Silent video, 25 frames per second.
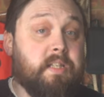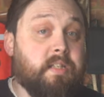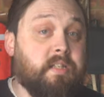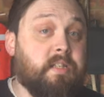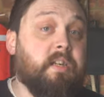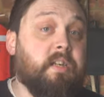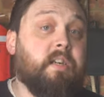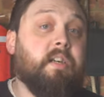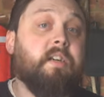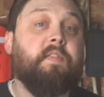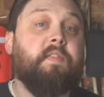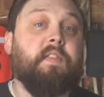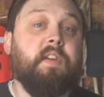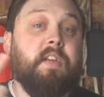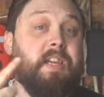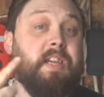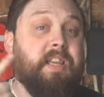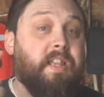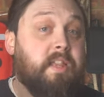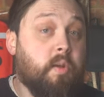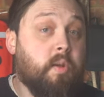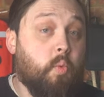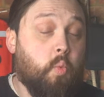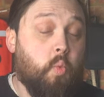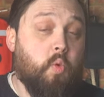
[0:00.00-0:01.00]
a diver
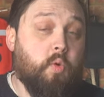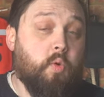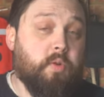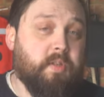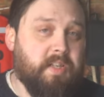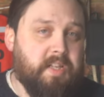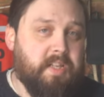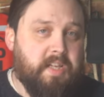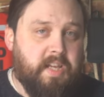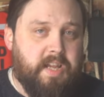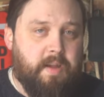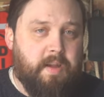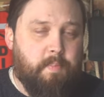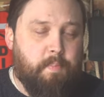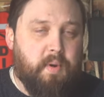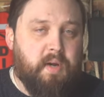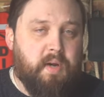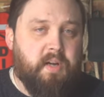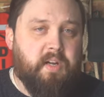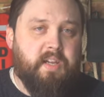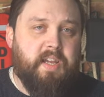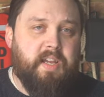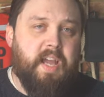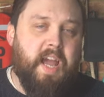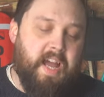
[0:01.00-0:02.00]
in the water
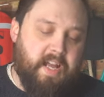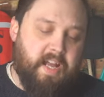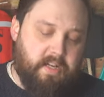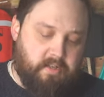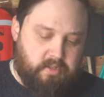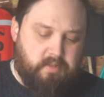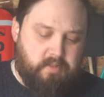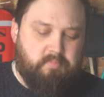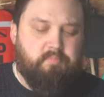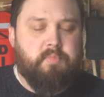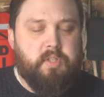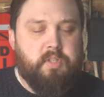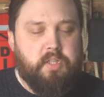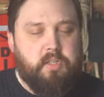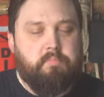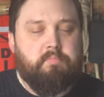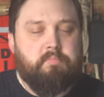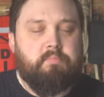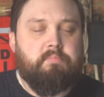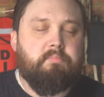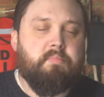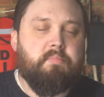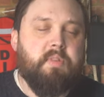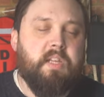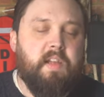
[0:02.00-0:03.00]
nearby and to
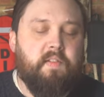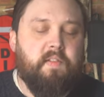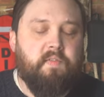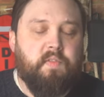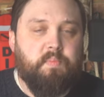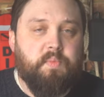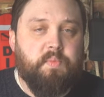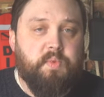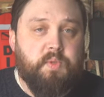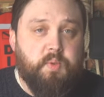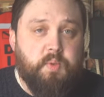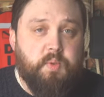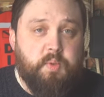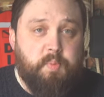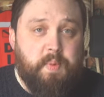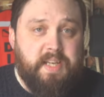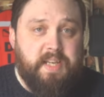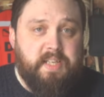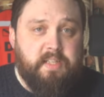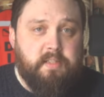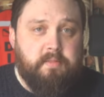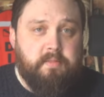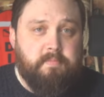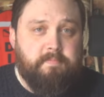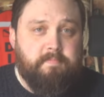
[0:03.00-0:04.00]
give them some
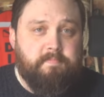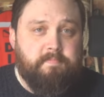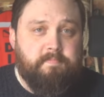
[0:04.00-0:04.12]
space.